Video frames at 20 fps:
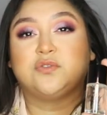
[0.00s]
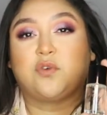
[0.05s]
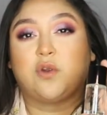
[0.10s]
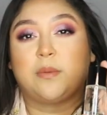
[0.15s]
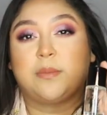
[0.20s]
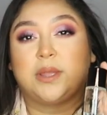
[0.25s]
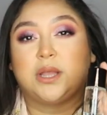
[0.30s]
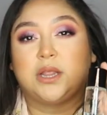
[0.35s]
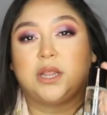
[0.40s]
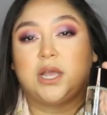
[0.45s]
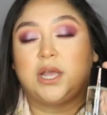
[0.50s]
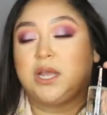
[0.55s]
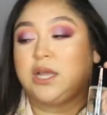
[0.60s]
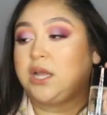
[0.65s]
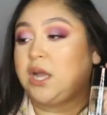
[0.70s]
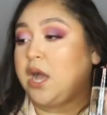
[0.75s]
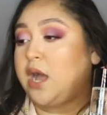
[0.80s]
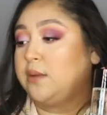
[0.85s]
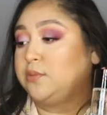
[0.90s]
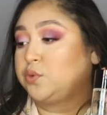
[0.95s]

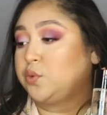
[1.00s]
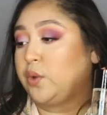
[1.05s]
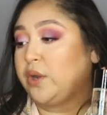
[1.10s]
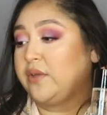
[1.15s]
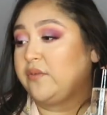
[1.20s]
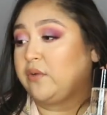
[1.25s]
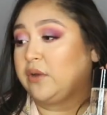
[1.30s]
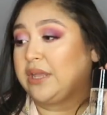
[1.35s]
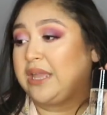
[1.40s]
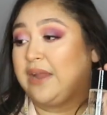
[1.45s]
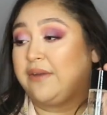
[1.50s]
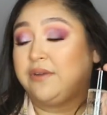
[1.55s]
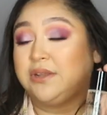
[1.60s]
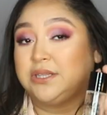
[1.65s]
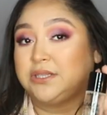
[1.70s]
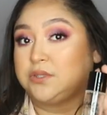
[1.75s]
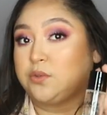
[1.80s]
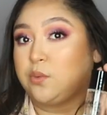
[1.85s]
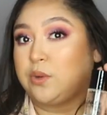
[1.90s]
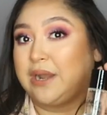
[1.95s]
Formula 24
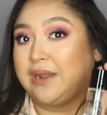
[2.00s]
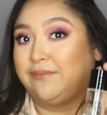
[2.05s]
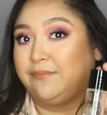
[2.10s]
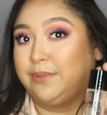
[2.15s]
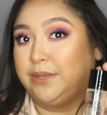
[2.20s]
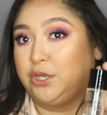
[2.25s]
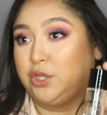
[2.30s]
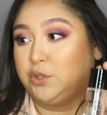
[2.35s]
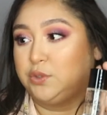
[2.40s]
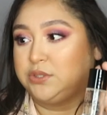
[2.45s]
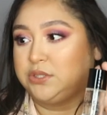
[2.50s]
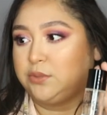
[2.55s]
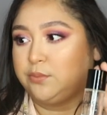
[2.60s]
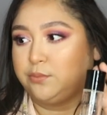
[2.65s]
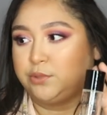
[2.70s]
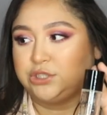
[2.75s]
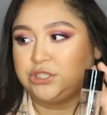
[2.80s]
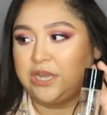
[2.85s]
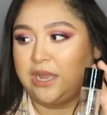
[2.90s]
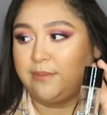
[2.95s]
karat is the one I've been using,
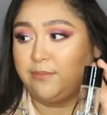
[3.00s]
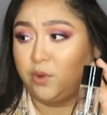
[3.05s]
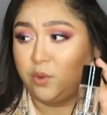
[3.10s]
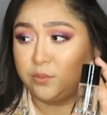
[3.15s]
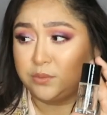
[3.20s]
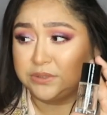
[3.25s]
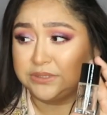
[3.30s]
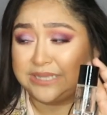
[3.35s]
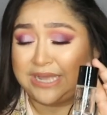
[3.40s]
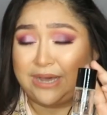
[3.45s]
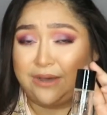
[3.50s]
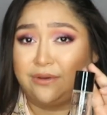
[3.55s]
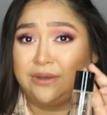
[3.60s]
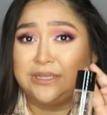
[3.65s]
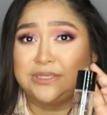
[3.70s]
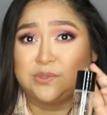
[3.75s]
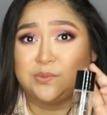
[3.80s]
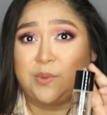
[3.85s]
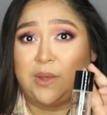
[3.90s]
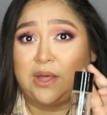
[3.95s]
which I'm almost out
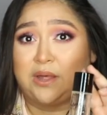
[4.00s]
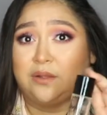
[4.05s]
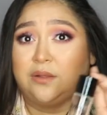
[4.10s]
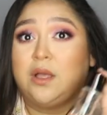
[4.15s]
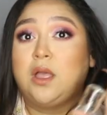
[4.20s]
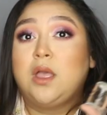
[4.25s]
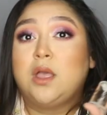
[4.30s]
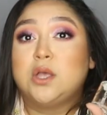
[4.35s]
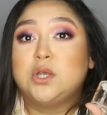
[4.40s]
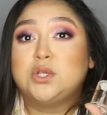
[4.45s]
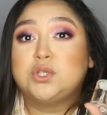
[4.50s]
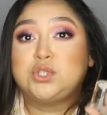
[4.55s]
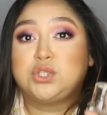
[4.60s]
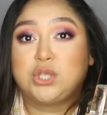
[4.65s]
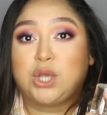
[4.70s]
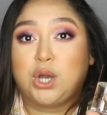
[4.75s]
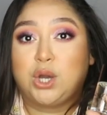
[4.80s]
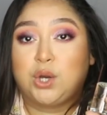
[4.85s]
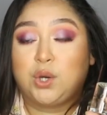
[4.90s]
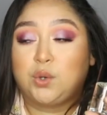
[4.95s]
as well.
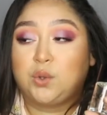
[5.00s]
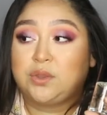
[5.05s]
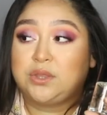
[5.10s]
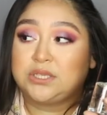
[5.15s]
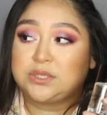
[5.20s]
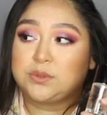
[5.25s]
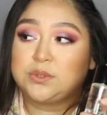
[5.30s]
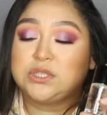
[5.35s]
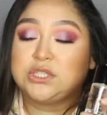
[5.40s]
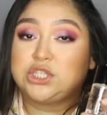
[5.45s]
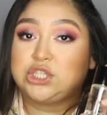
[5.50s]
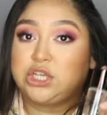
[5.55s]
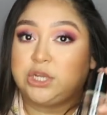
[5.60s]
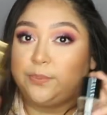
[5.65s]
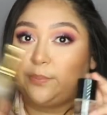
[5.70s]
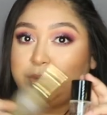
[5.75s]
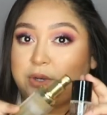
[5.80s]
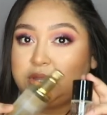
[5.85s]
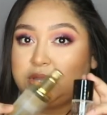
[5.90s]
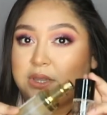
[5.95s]
So this one's
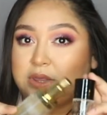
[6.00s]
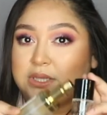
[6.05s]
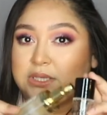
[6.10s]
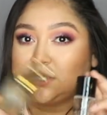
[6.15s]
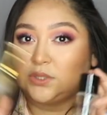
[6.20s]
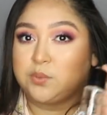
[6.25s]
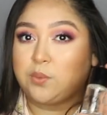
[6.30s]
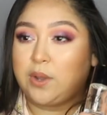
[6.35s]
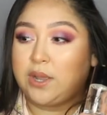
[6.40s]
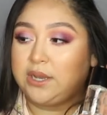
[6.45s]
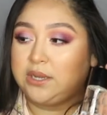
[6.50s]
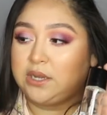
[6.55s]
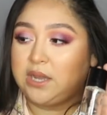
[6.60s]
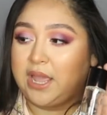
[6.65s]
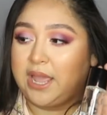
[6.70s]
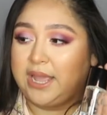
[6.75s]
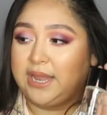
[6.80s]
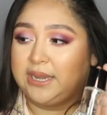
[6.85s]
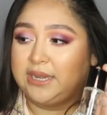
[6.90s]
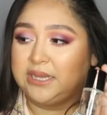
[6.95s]
cheaper than this one,
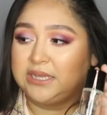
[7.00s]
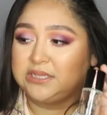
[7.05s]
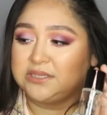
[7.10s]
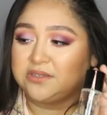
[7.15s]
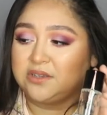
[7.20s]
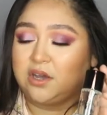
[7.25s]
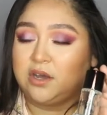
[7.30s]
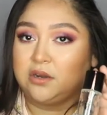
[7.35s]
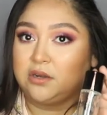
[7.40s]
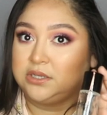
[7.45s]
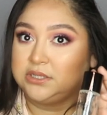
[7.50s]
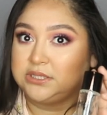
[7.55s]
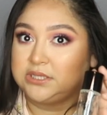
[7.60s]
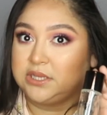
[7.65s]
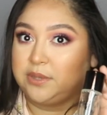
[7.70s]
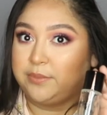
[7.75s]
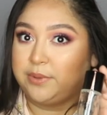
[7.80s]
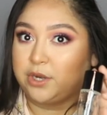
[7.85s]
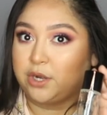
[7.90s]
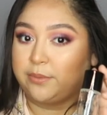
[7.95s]
and it's
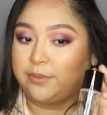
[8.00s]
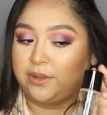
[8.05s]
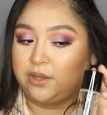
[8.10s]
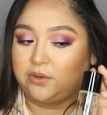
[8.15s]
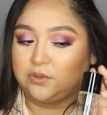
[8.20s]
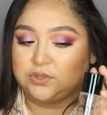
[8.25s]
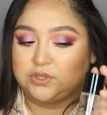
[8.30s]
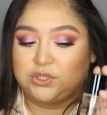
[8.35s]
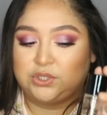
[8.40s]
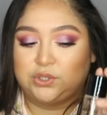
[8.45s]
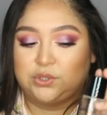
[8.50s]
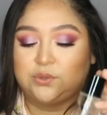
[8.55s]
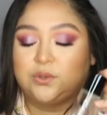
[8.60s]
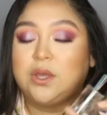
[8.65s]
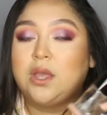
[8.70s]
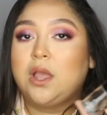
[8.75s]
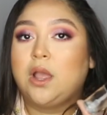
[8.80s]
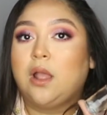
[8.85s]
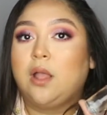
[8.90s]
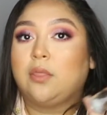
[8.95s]
honestly a bigger bottle
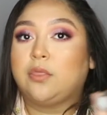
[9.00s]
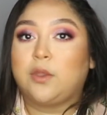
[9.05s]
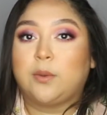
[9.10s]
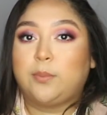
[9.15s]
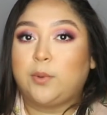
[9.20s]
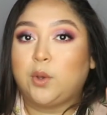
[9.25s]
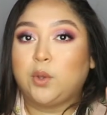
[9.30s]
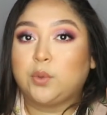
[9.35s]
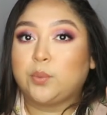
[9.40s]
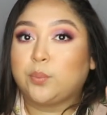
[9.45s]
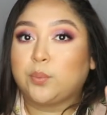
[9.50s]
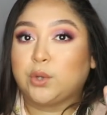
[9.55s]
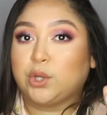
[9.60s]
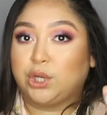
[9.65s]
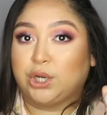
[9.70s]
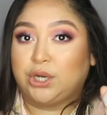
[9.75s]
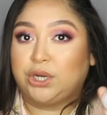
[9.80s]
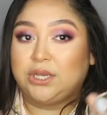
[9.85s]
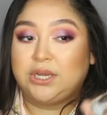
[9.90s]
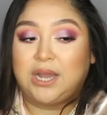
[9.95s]
too. They're both
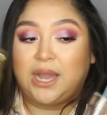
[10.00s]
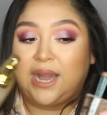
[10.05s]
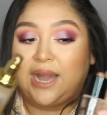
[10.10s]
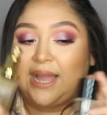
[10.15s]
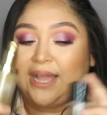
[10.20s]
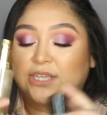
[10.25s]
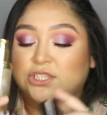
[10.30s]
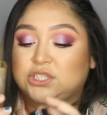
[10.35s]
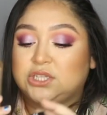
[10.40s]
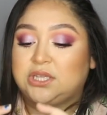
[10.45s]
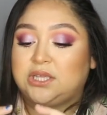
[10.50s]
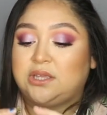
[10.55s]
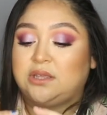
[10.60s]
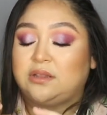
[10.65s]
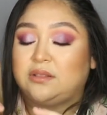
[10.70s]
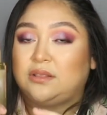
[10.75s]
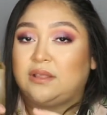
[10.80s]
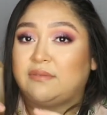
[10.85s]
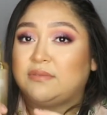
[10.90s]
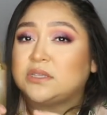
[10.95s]
good. I
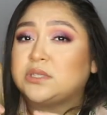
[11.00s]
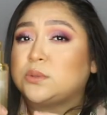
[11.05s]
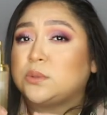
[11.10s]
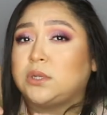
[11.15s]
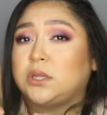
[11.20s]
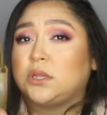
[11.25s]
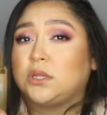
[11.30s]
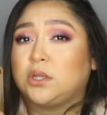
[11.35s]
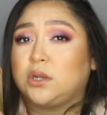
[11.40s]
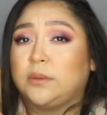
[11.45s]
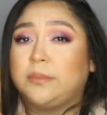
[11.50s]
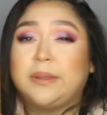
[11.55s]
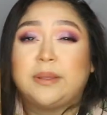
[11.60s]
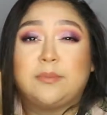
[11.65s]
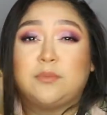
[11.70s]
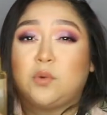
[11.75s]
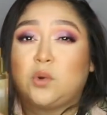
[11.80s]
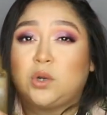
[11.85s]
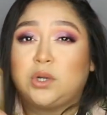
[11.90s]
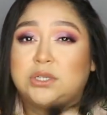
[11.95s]
actually love this one a little
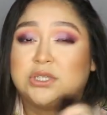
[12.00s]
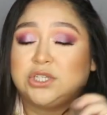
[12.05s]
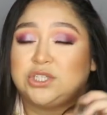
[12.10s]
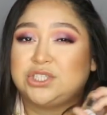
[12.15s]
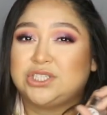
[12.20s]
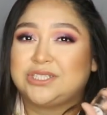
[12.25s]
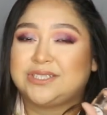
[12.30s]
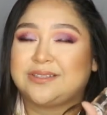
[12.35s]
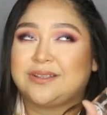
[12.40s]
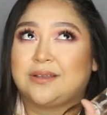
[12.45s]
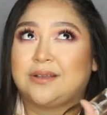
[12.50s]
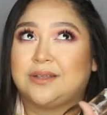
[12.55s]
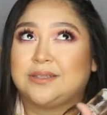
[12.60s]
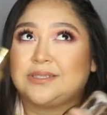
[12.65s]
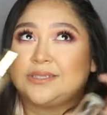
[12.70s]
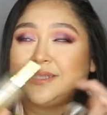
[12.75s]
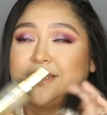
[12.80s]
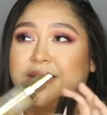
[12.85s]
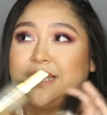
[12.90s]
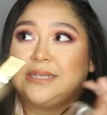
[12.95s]
bit more. There's just like a
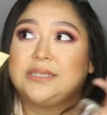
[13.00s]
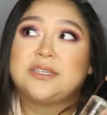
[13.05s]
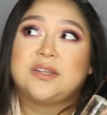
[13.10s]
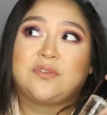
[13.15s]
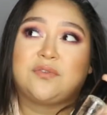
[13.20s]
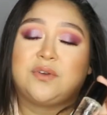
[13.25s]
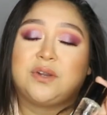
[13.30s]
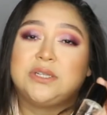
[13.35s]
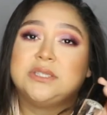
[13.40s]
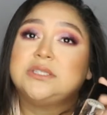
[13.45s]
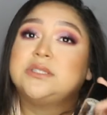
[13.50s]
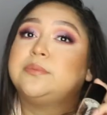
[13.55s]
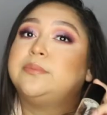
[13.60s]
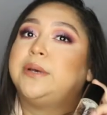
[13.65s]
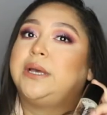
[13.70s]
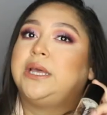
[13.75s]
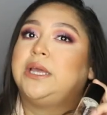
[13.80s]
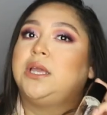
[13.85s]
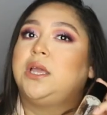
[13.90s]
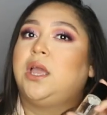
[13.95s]
slight difference,
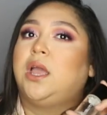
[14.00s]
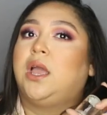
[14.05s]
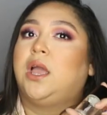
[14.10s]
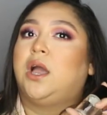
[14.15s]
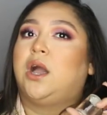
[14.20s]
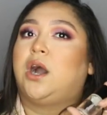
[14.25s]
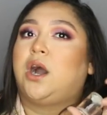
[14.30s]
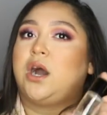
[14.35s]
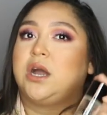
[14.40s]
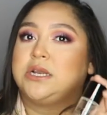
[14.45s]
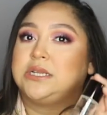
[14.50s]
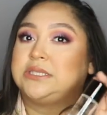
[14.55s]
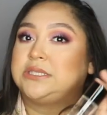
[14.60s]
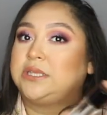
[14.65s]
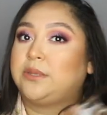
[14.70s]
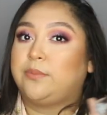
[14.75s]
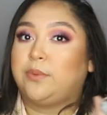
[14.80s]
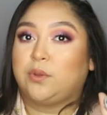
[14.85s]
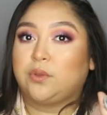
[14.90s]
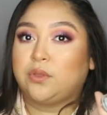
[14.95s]
but
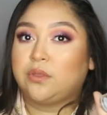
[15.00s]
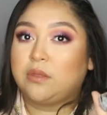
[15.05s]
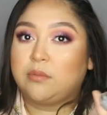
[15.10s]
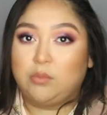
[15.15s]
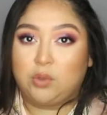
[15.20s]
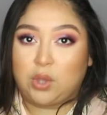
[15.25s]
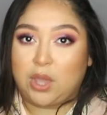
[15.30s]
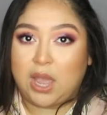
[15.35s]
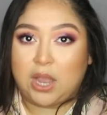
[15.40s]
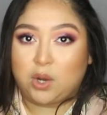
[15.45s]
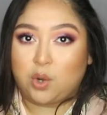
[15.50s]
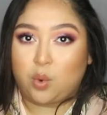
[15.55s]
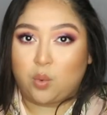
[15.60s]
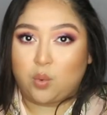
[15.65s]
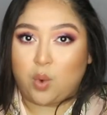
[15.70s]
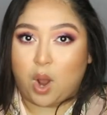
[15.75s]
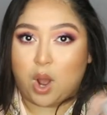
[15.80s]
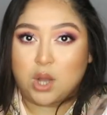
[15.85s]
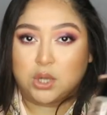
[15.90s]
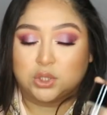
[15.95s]
honestly both of them you can't go
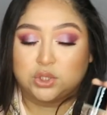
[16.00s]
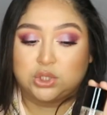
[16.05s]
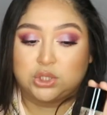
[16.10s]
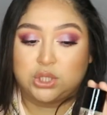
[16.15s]
wrong.